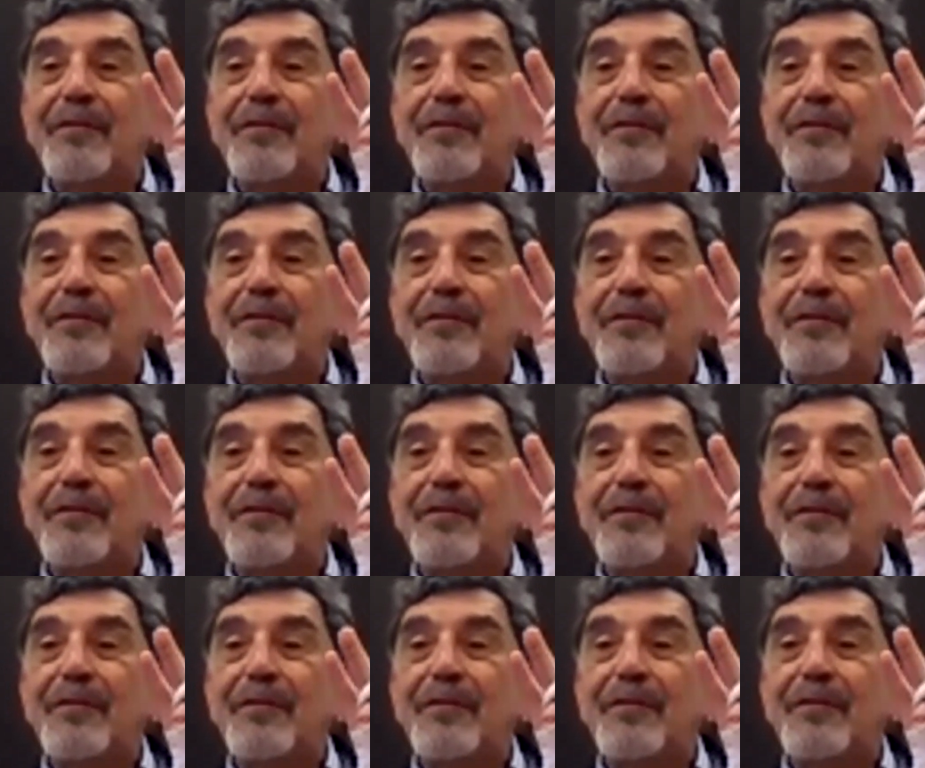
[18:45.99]
infant
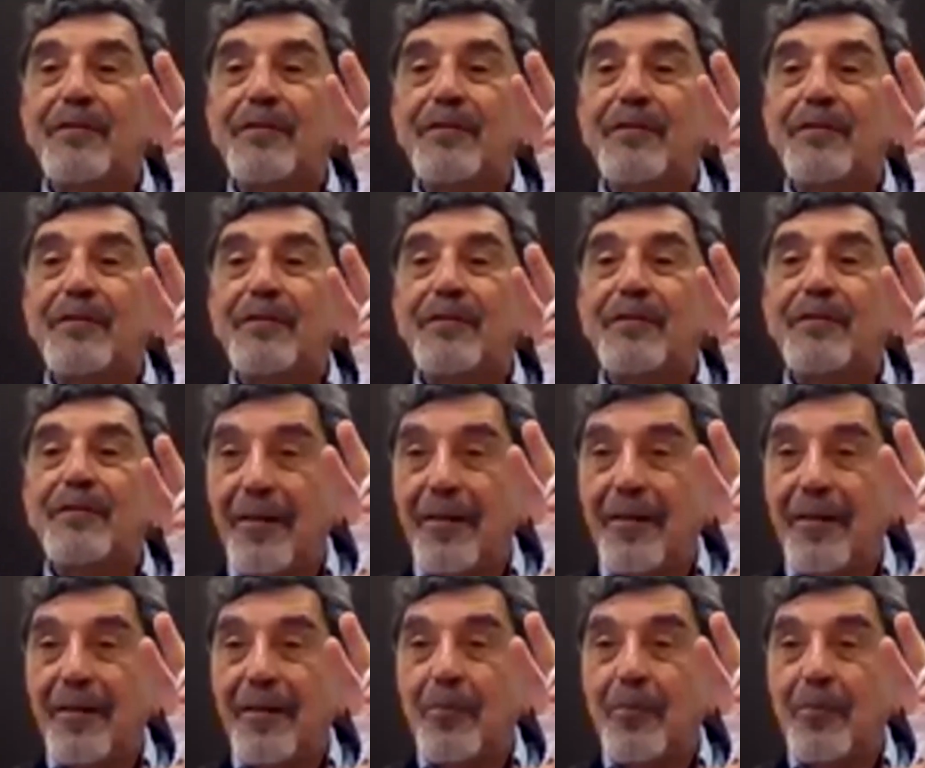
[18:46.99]

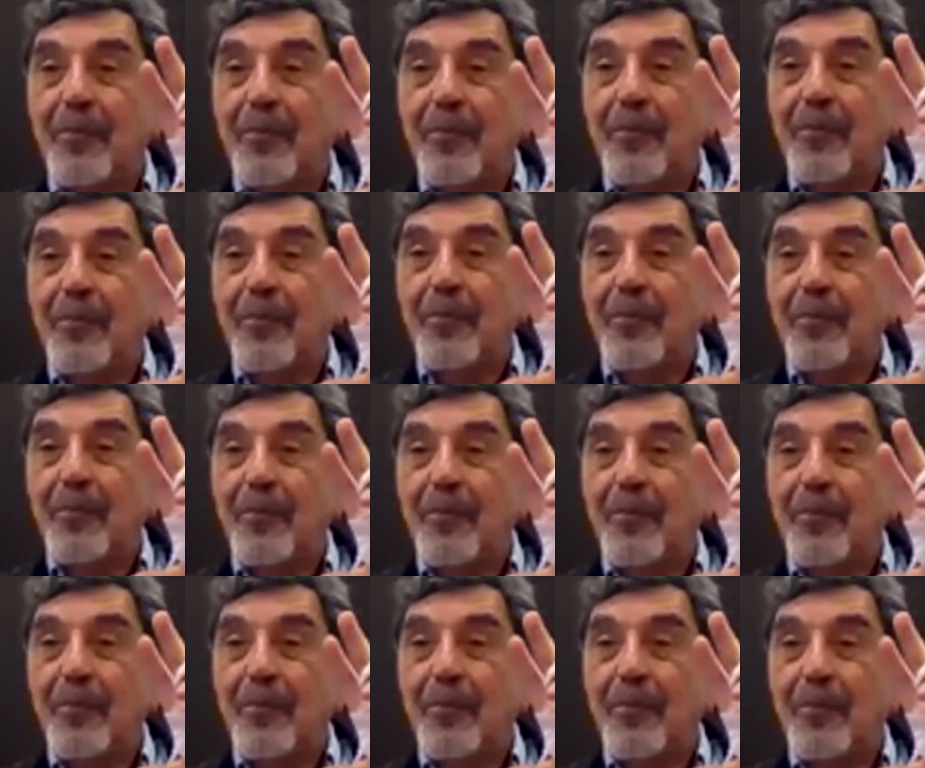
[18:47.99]
mortality
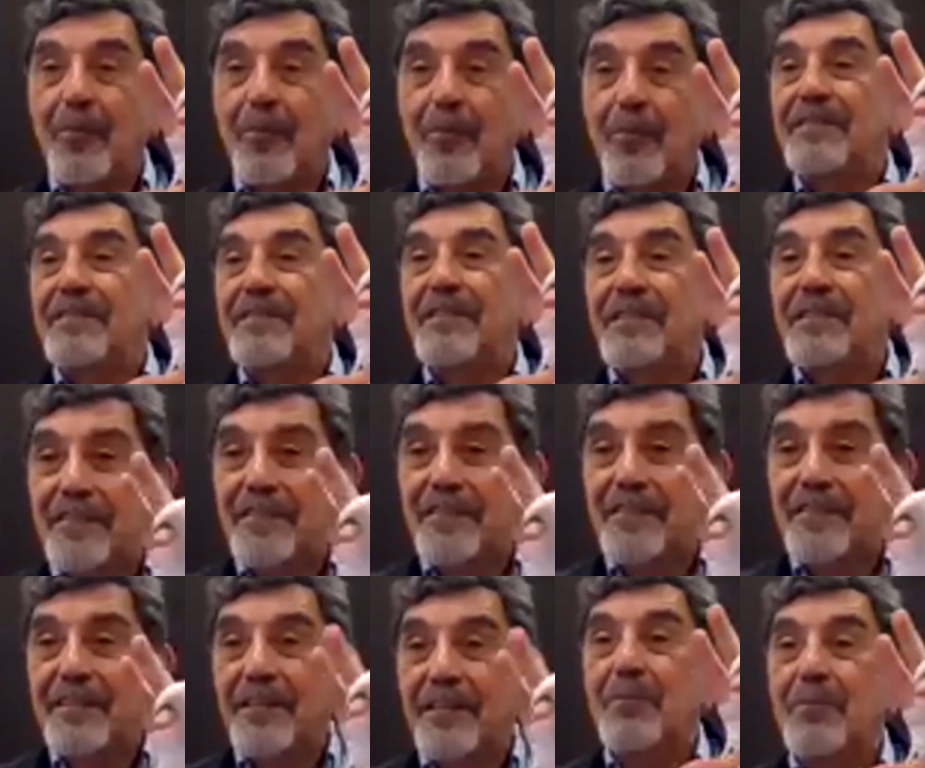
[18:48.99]
rates
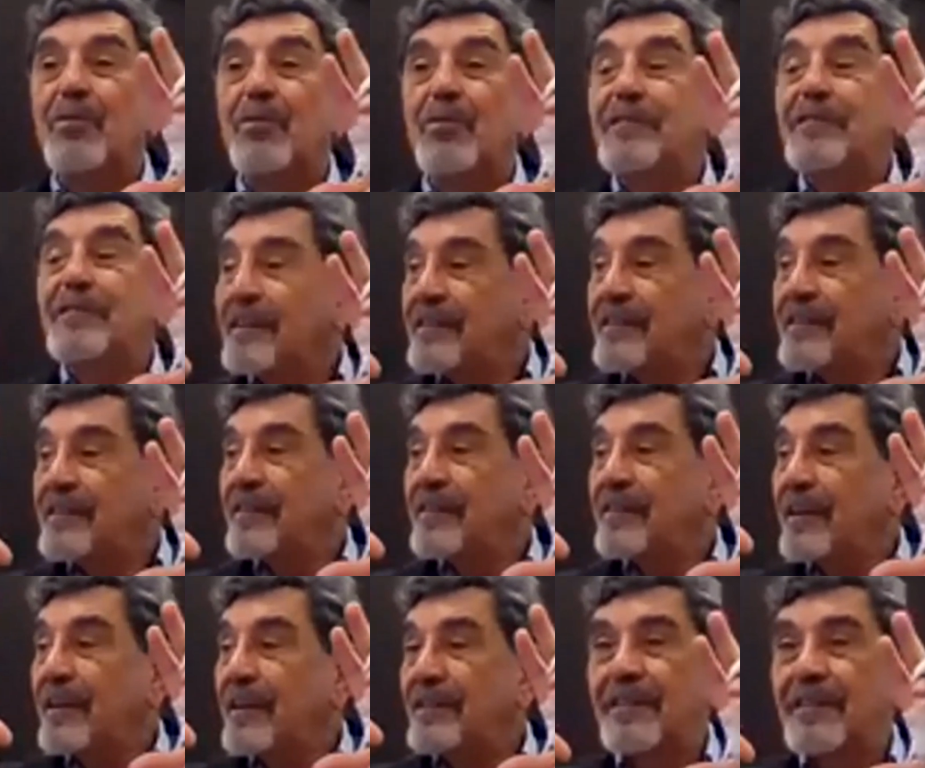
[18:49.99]
decrease, the
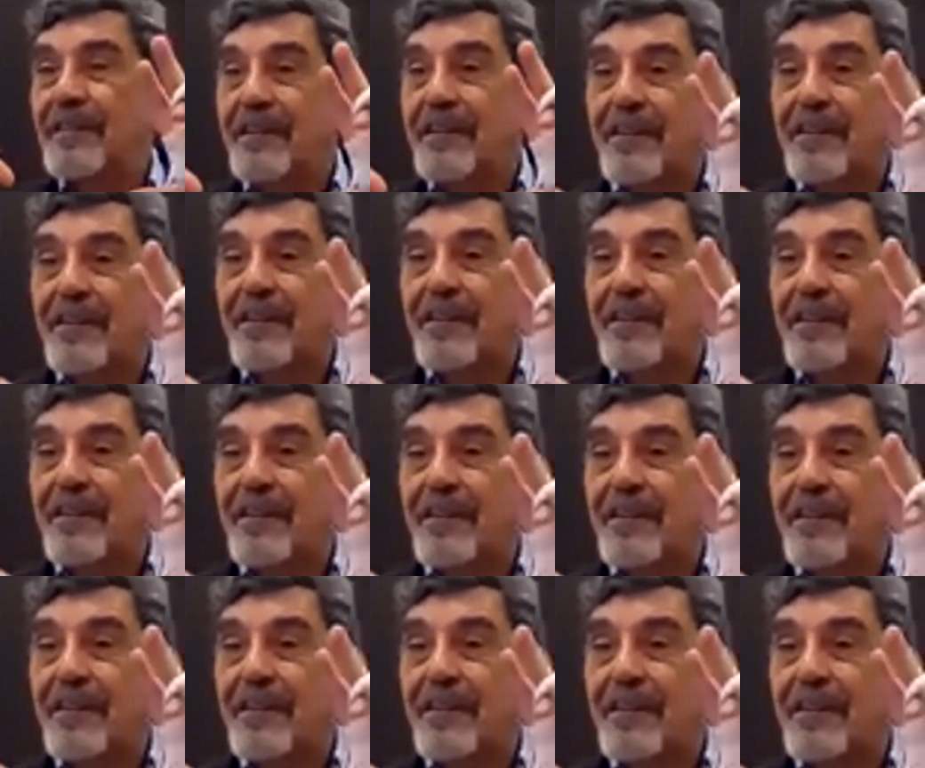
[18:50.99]
mortality rates
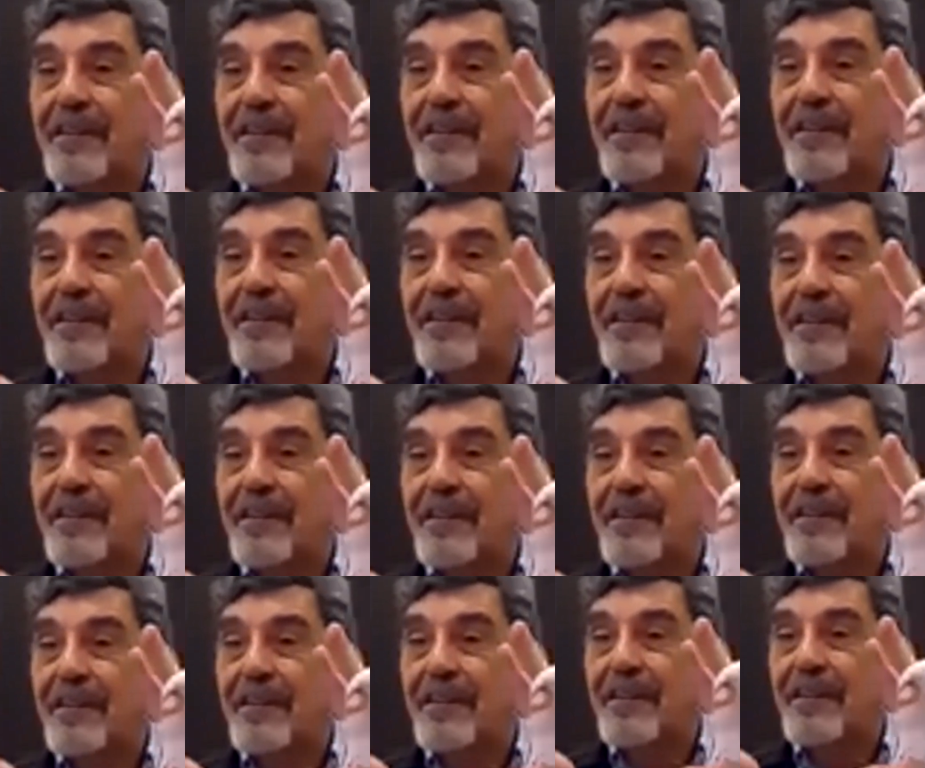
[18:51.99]
decrease, and
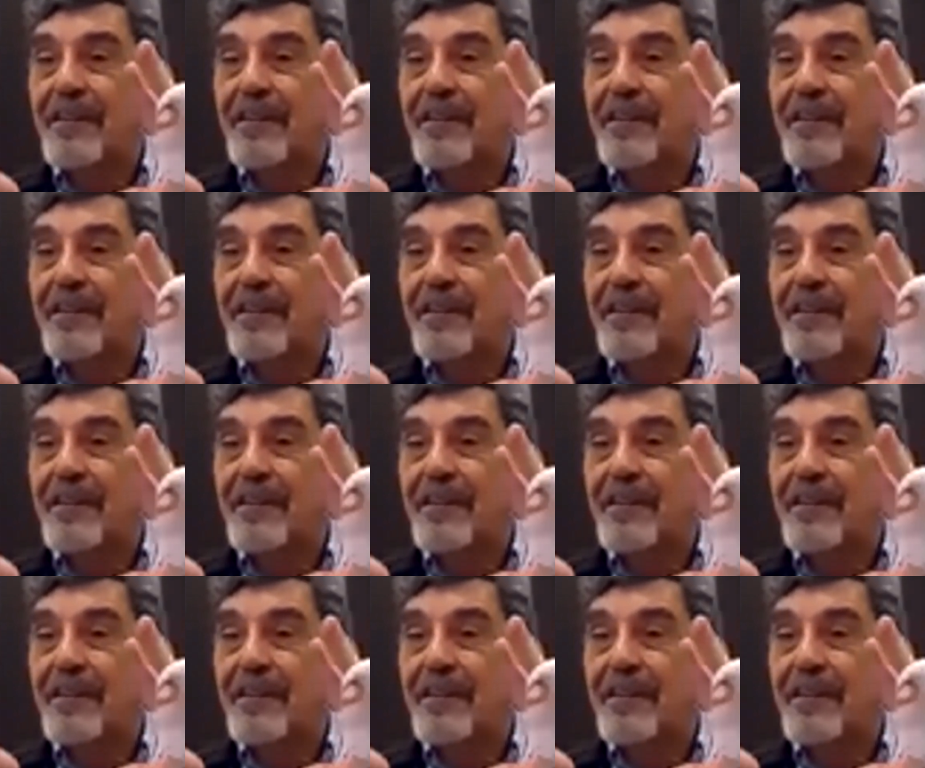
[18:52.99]
the